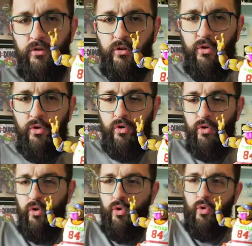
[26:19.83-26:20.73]

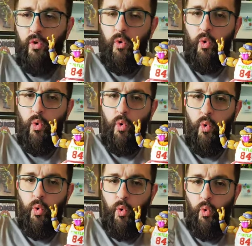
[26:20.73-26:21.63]

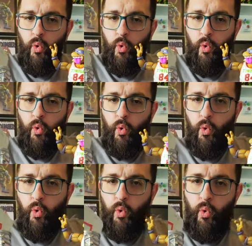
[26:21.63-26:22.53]

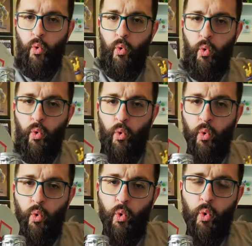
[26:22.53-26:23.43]

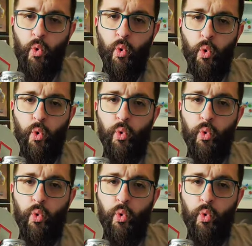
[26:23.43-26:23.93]
No one is speaking in this clip.